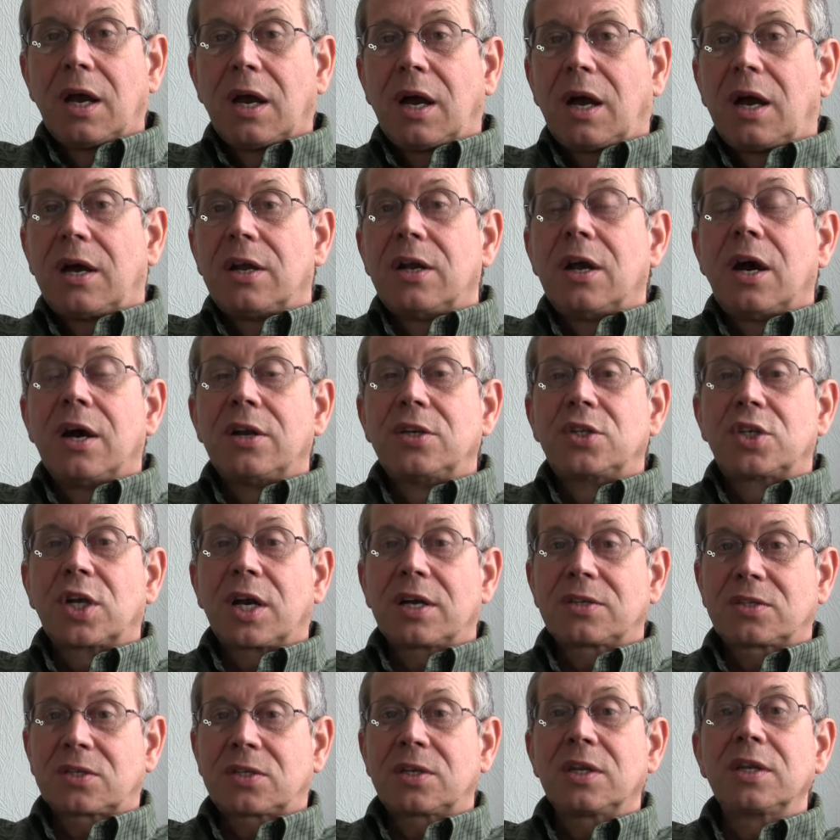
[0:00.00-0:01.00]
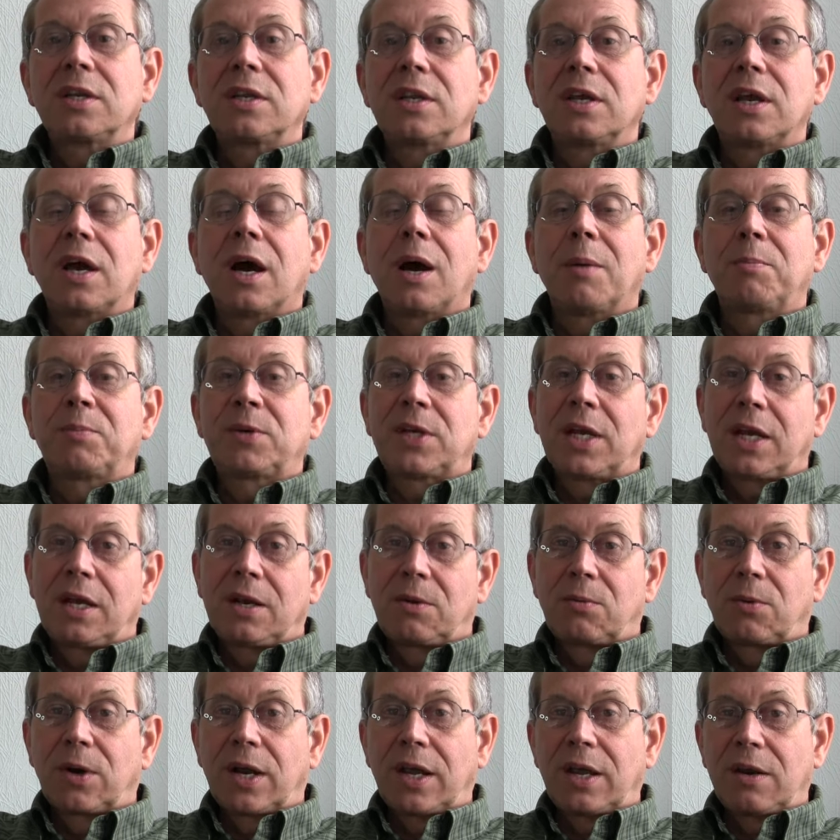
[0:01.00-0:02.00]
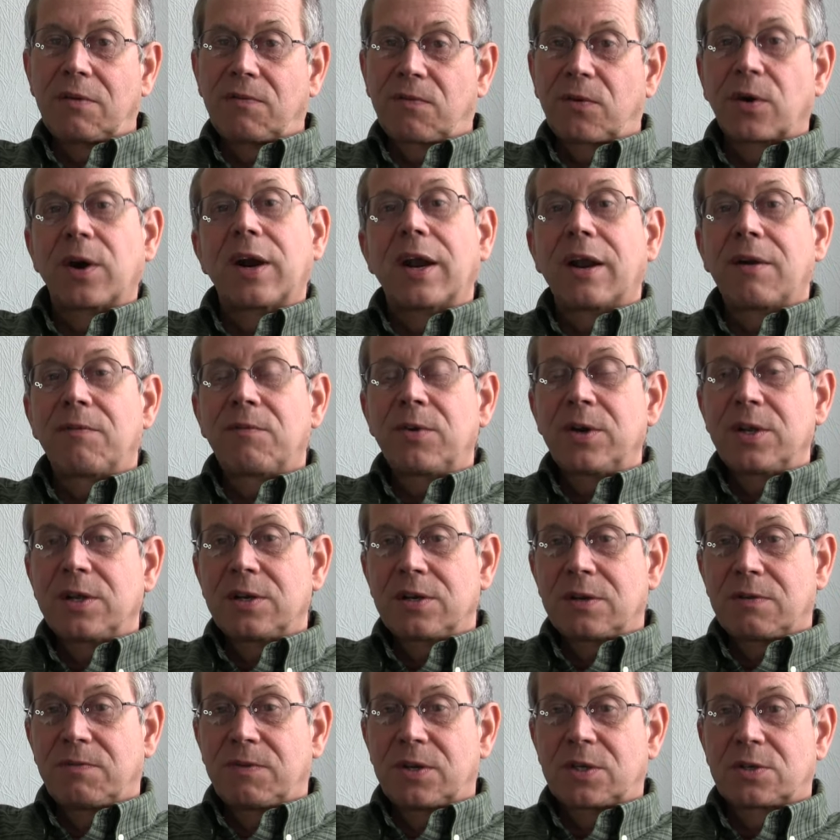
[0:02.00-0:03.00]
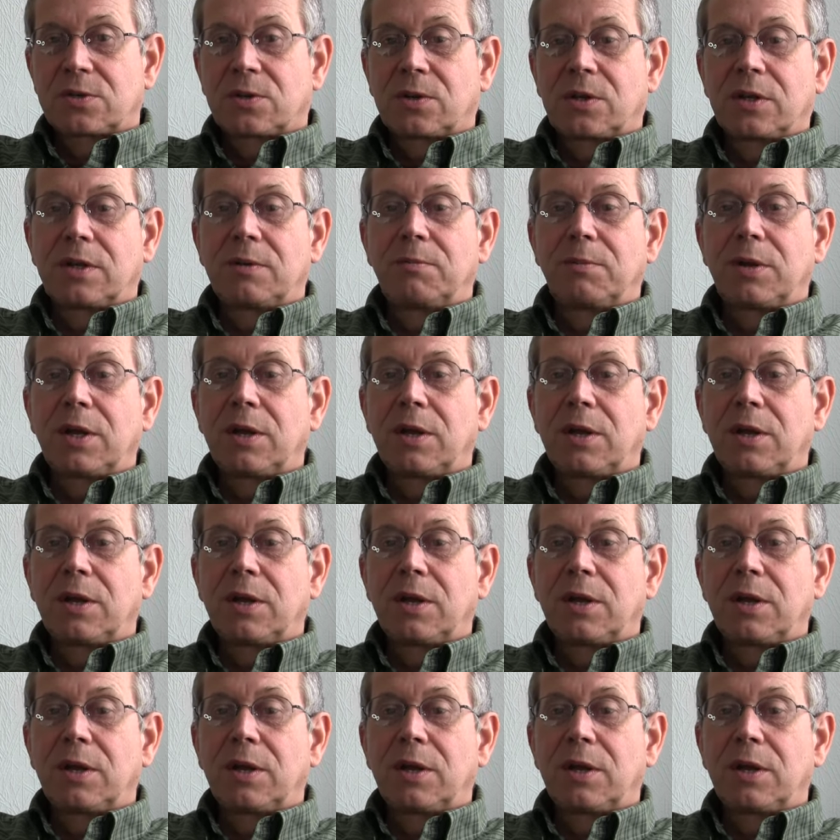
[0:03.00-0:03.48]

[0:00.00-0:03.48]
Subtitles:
adjusting the update rate for every individual